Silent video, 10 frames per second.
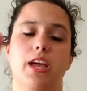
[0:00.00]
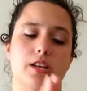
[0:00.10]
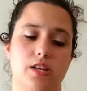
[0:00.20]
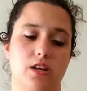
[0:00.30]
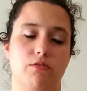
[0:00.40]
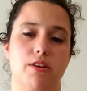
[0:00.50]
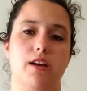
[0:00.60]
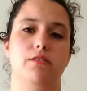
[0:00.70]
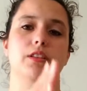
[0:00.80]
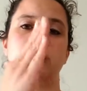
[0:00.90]
ending
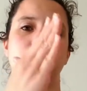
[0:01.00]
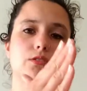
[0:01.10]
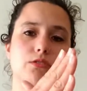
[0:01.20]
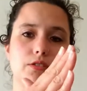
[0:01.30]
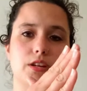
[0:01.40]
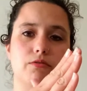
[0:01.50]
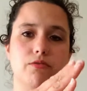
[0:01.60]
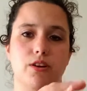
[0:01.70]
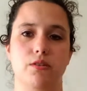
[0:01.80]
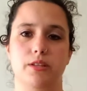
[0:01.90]
around and then starting a
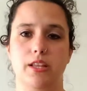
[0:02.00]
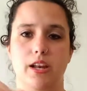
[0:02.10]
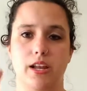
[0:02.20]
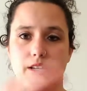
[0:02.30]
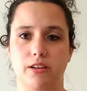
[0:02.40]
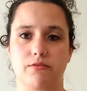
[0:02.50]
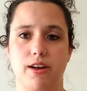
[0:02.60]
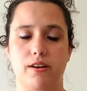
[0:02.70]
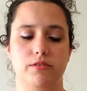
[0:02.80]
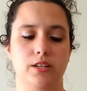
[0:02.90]
row and then ending
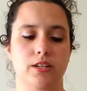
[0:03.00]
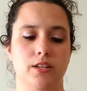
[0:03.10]
around